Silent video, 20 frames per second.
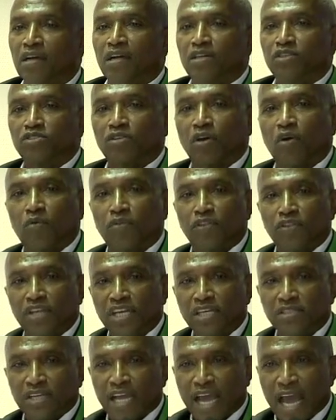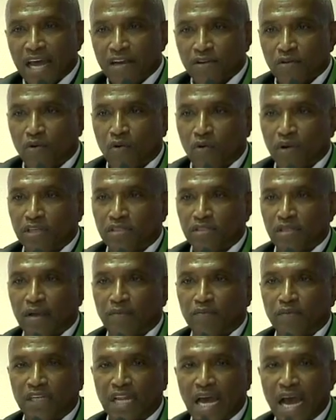So these categories,
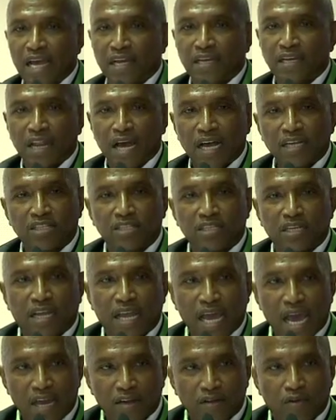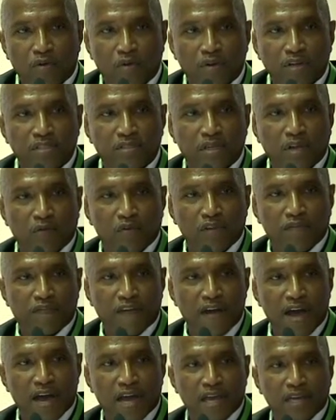diagnostic categories that we
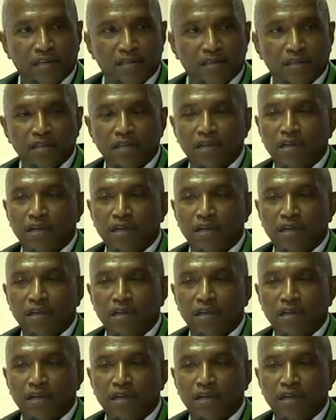find,